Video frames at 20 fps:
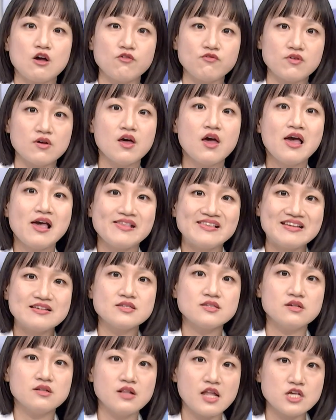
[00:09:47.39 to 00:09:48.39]
of
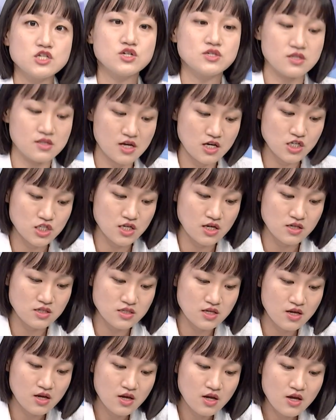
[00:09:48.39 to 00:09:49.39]
these legislations.